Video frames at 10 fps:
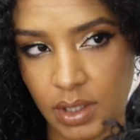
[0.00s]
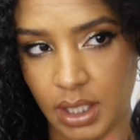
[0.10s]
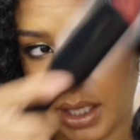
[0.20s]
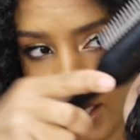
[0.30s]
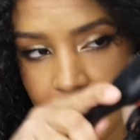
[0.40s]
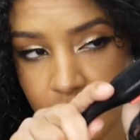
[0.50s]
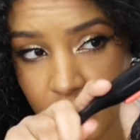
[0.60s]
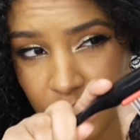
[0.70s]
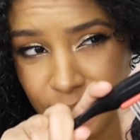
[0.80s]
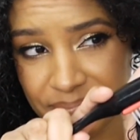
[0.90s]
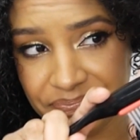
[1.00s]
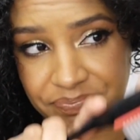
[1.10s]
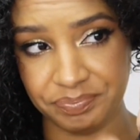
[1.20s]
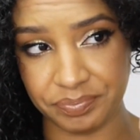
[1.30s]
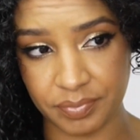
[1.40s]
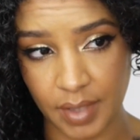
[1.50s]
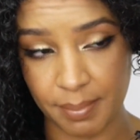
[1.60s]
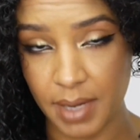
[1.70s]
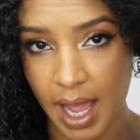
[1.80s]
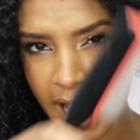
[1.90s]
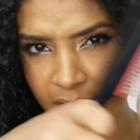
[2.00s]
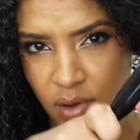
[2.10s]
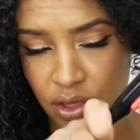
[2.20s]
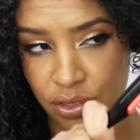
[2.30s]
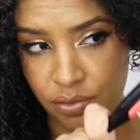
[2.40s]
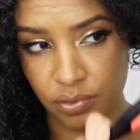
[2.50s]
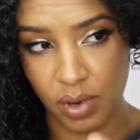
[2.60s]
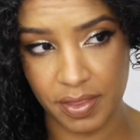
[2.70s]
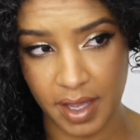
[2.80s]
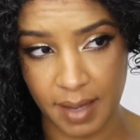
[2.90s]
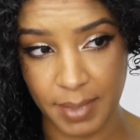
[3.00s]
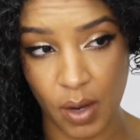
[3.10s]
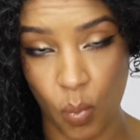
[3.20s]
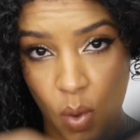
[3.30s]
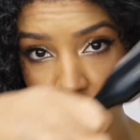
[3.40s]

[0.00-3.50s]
Okay, guys, so I'm not halfway through. I think I'm like